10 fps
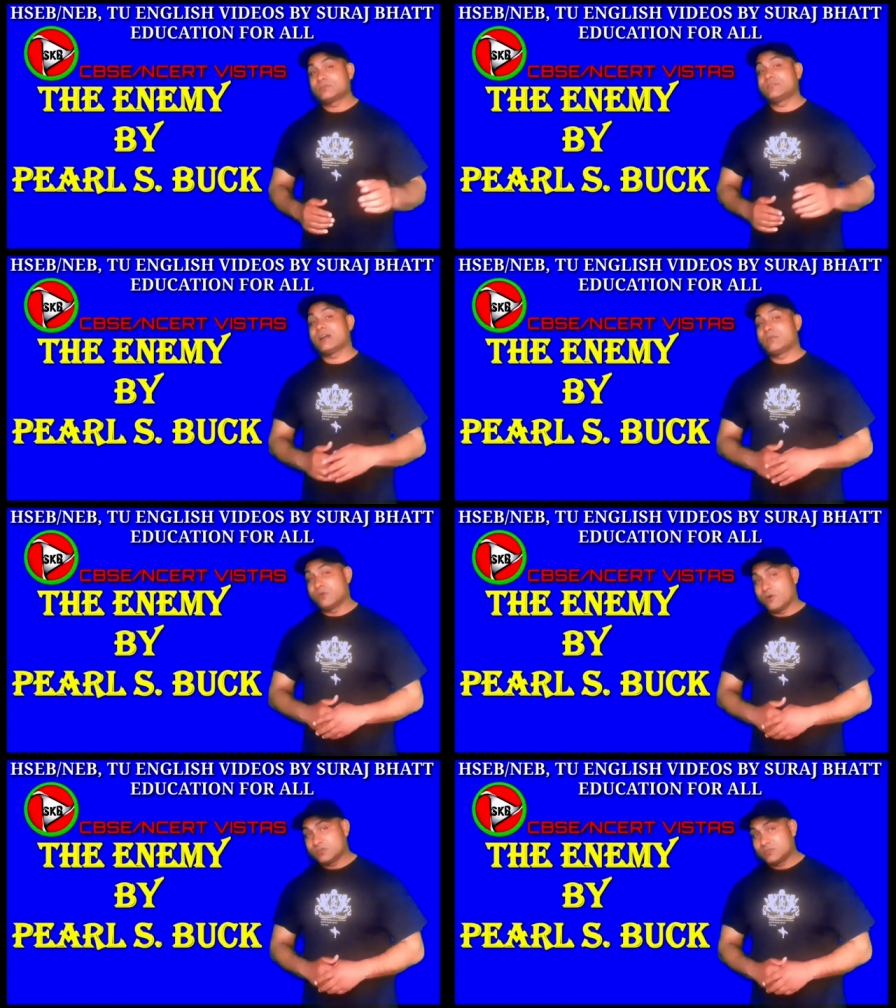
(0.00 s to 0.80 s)
Today I'm
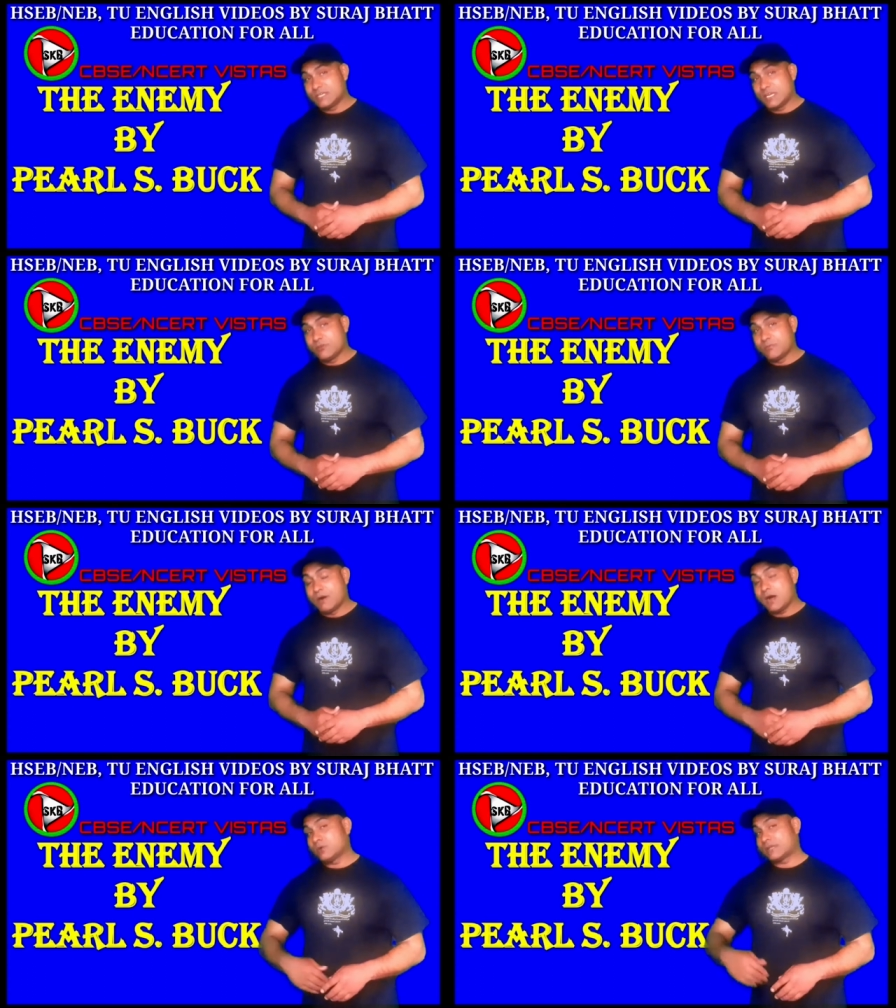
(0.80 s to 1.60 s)
going to tell you
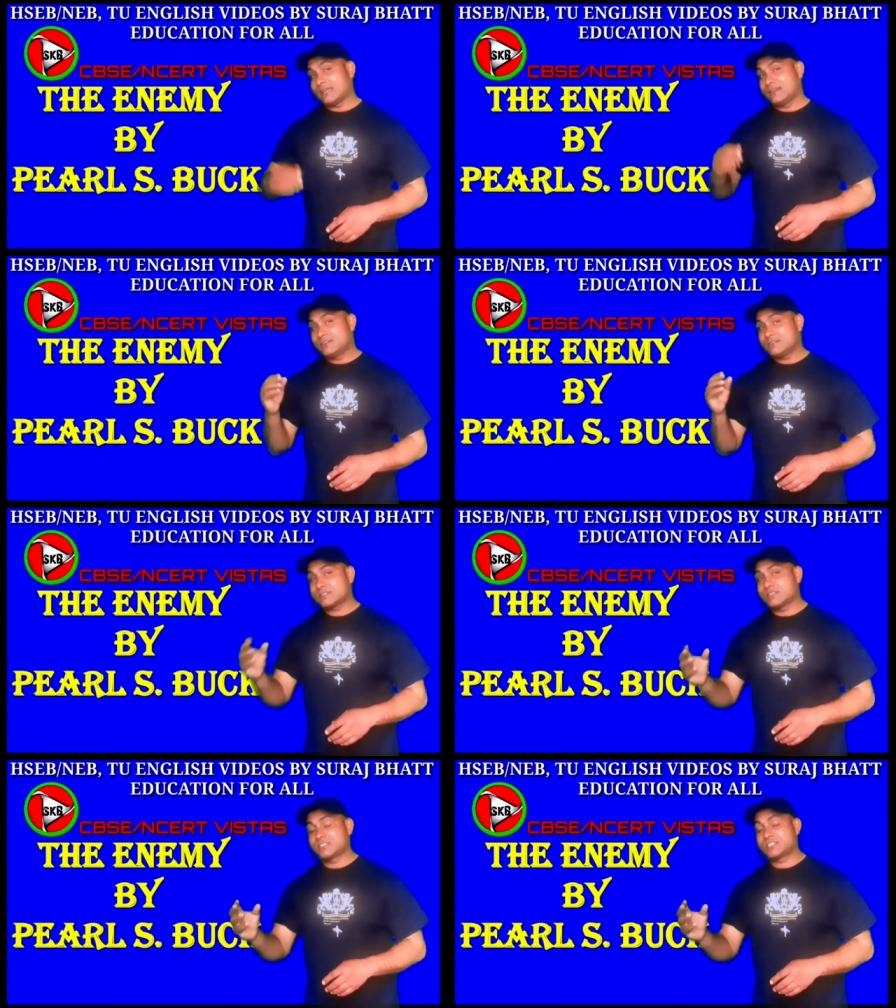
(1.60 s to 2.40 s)
about an
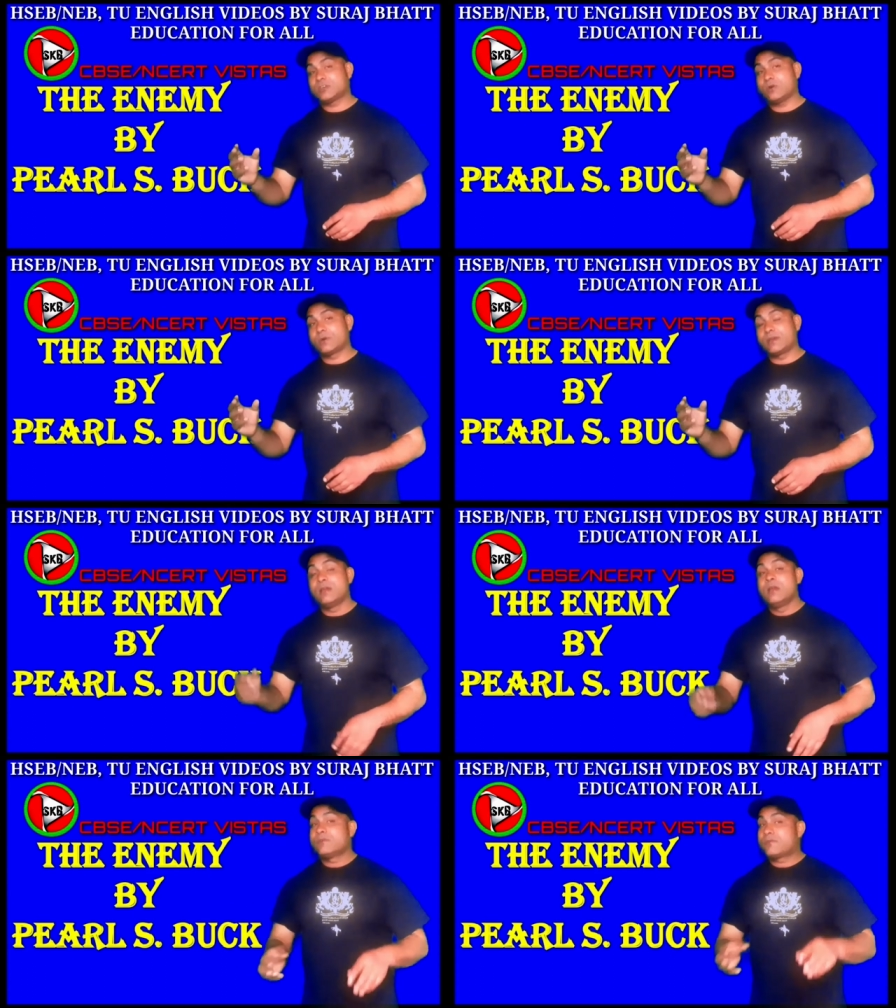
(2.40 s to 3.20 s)
interesting story
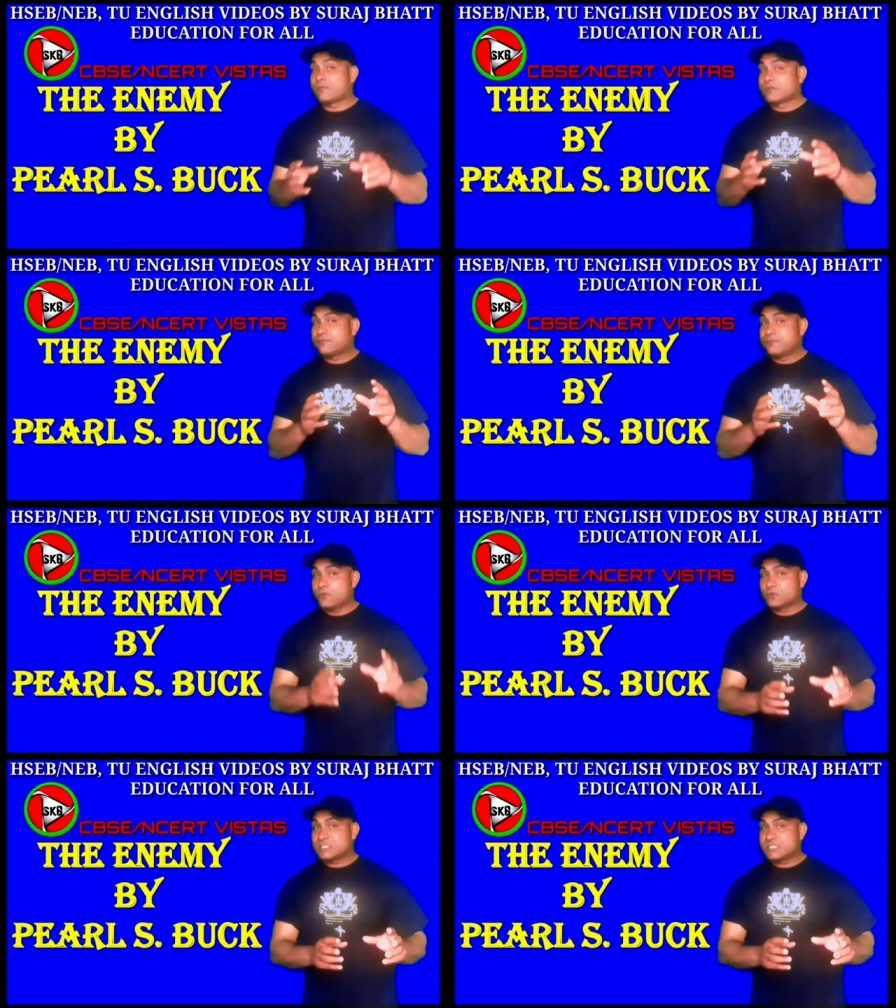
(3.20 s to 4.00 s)
from the
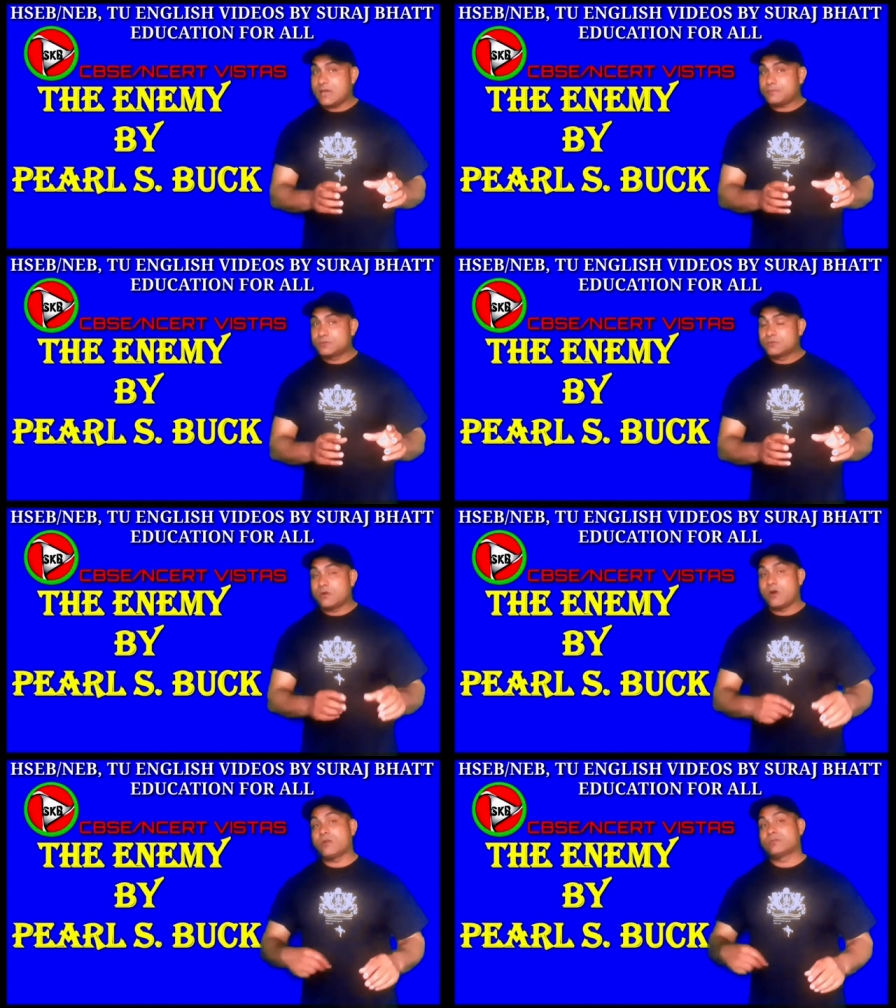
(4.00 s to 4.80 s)
fourth chapter
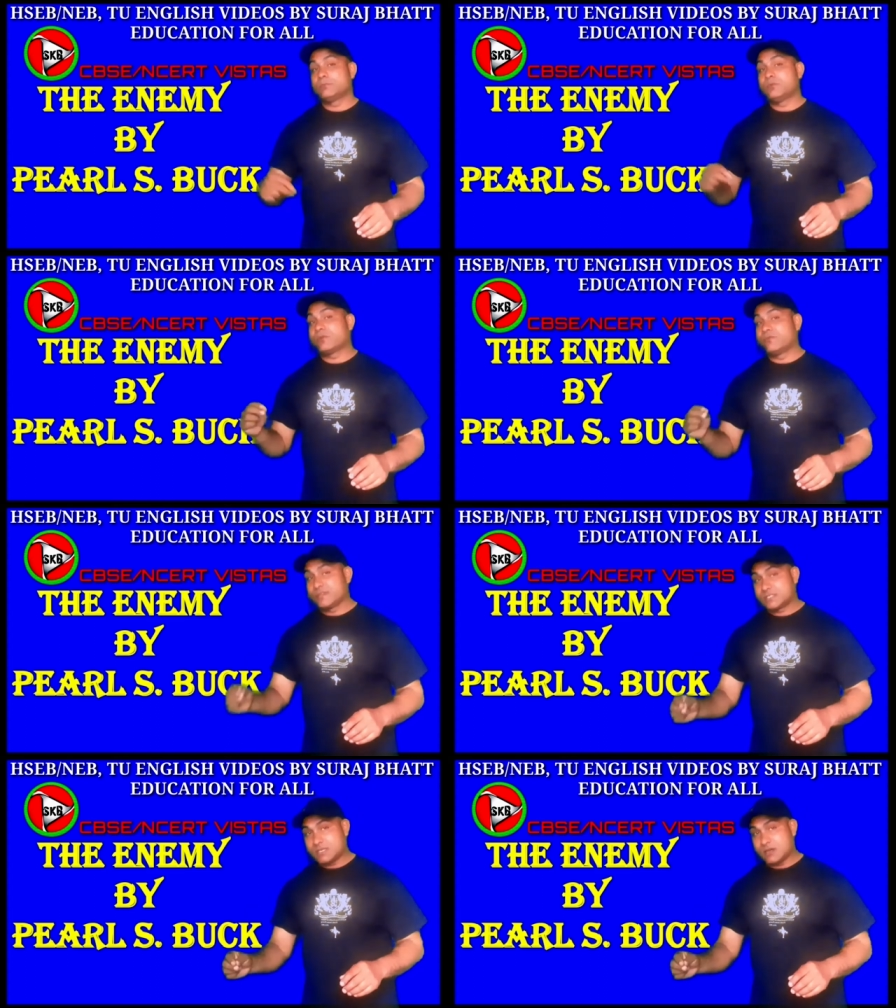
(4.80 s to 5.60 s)
of the book
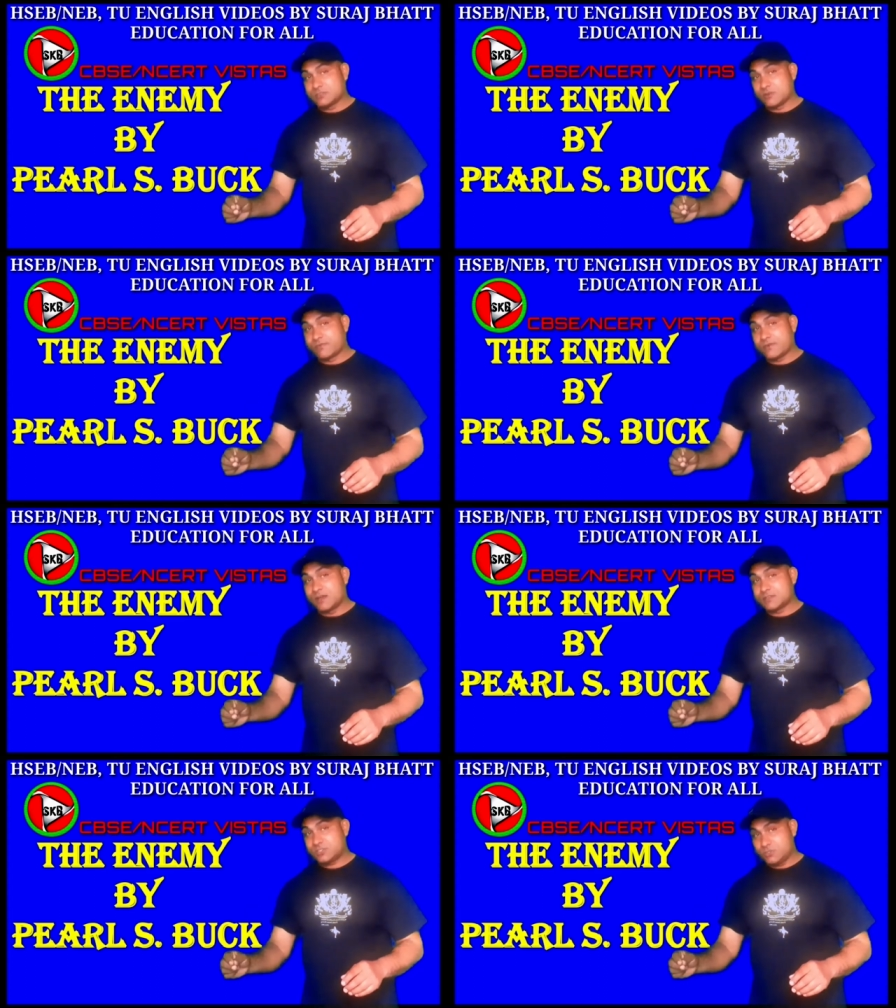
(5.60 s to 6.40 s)
Vistas of
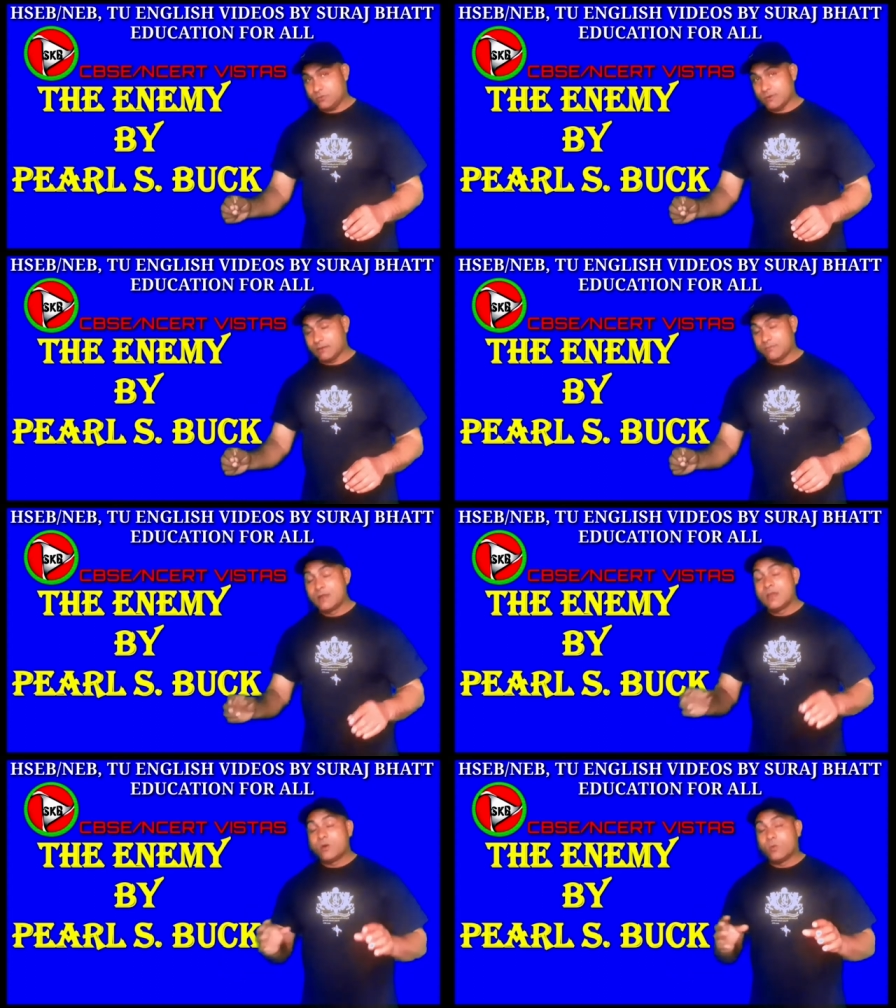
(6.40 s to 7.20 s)
class 12
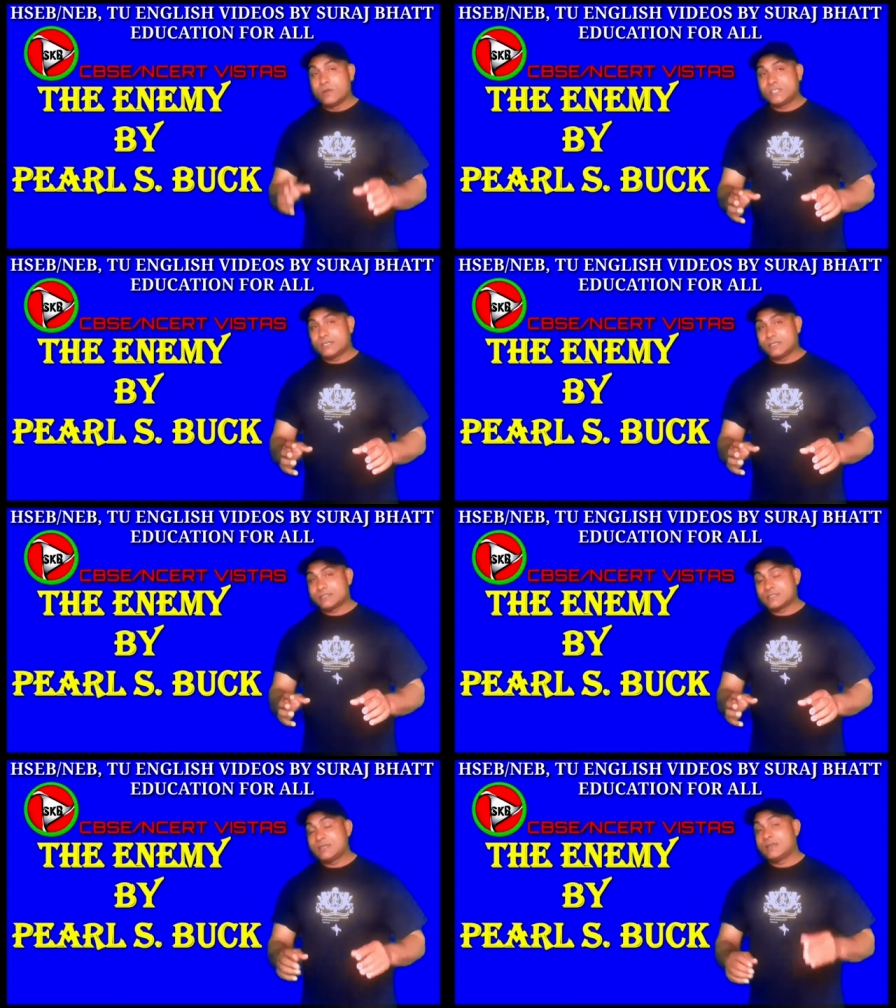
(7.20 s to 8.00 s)
which is